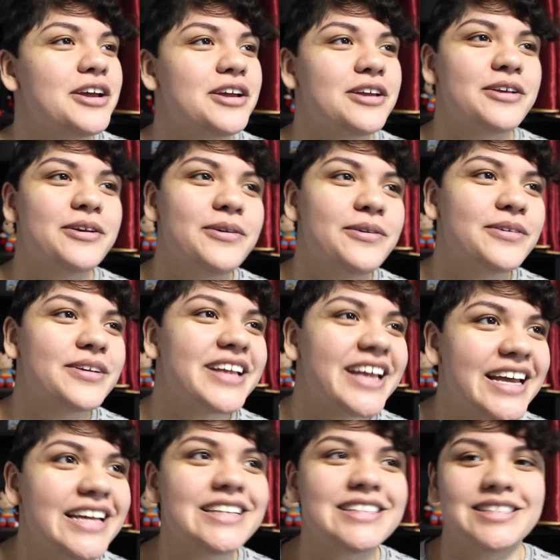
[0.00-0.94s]
You'll
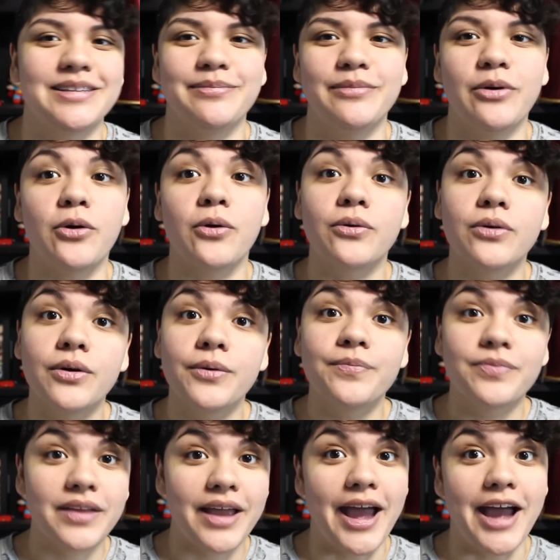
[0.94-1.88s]
get some, or
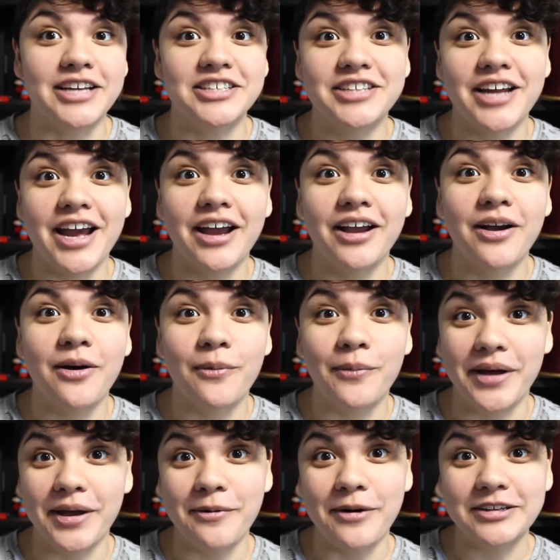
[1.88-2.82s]
hashtag
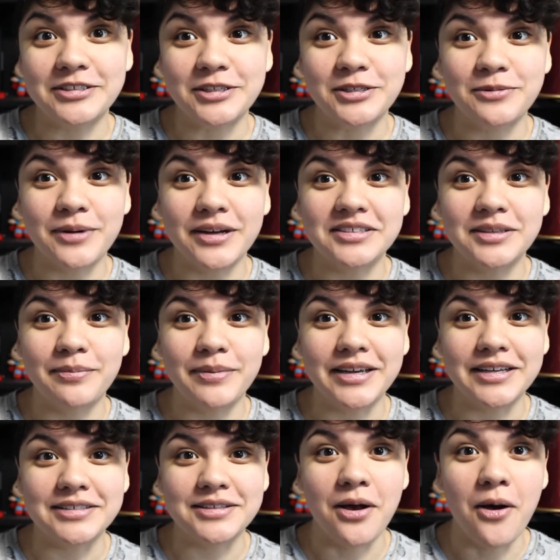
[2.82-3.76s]
Weight Watchers
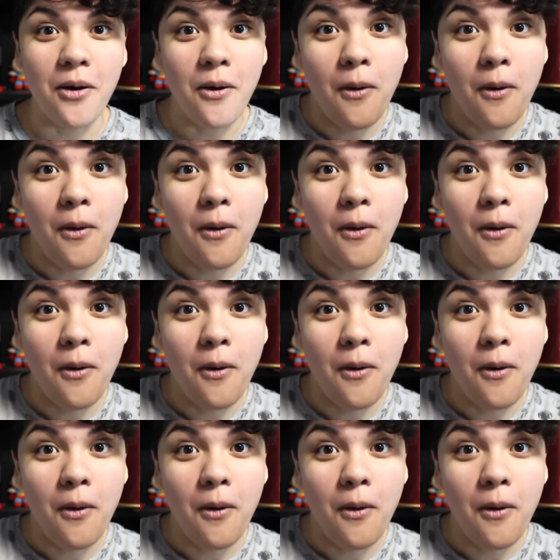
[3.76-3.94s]
recipes.